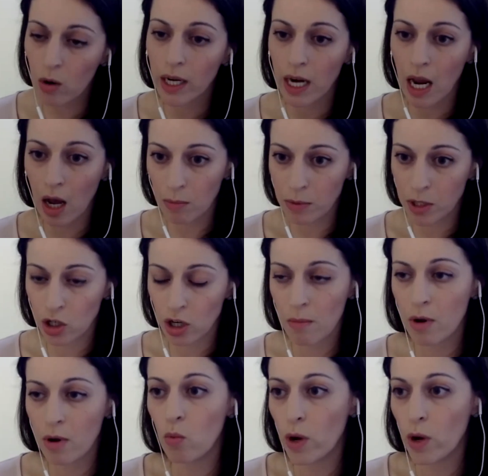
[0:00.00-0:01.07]
can help
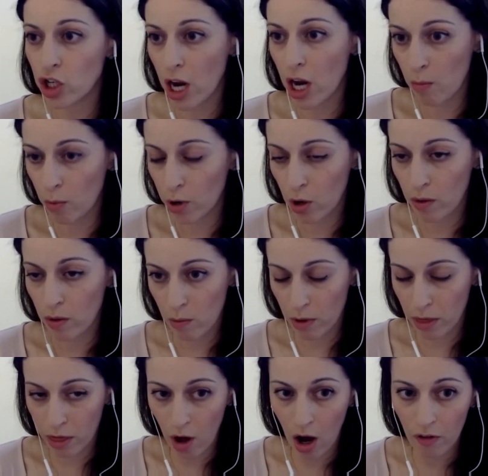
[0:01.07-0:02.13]
determine which embryo they would
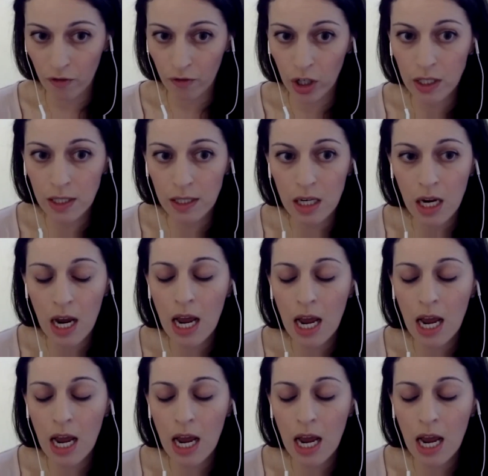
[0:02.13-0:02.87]
thaw first.